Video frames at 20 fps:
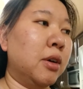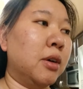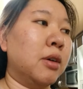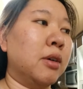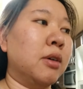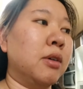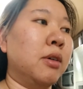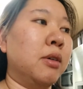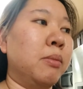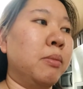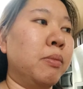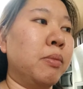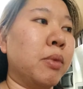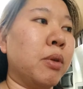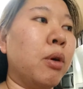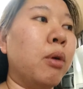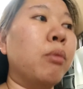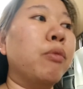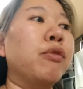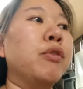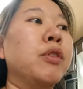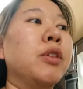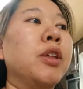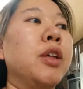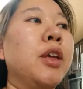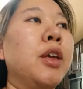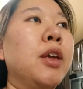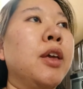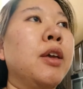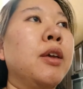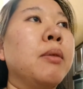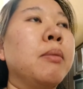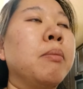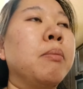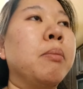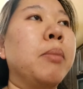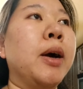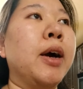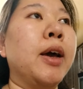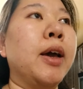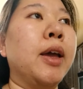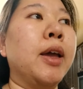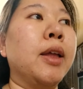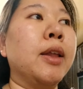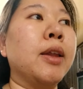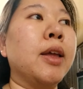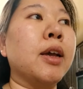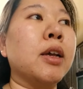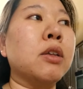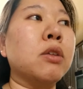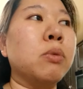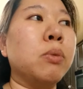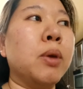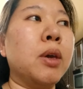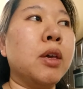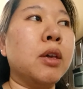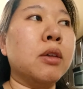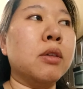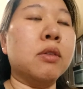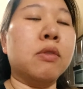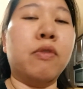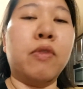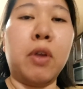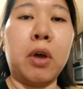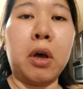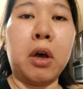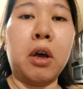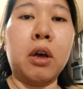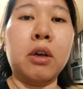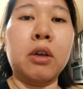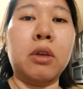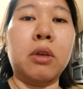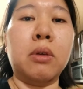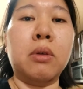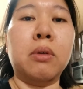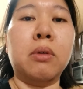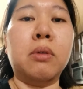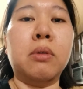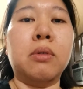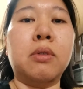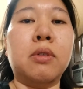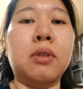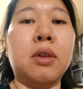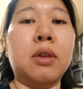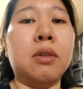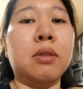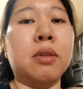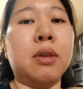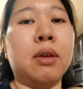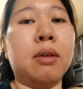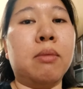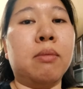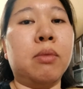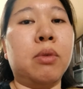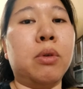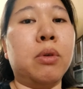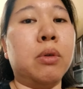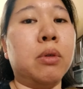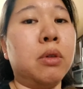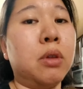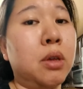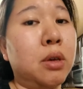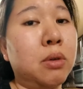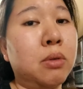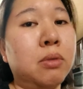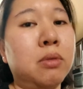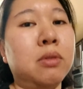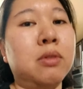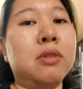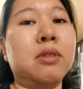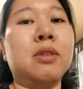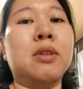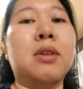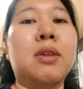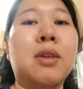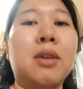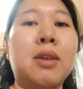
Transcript: Hopefully by next week's vlog you'll see some good news,